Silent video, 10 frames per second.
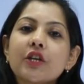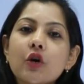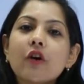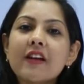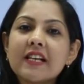
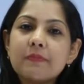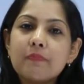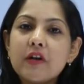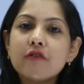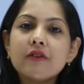your
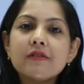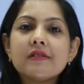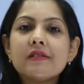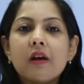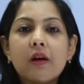
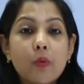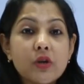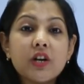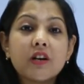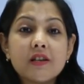experience
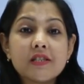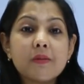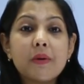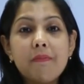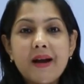which a
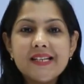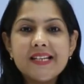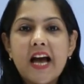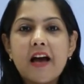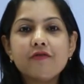customer
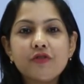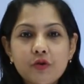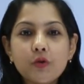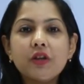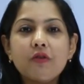might have
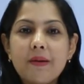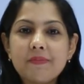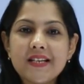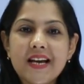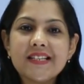through the
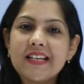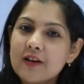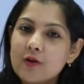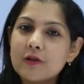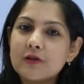website
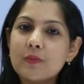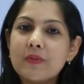can also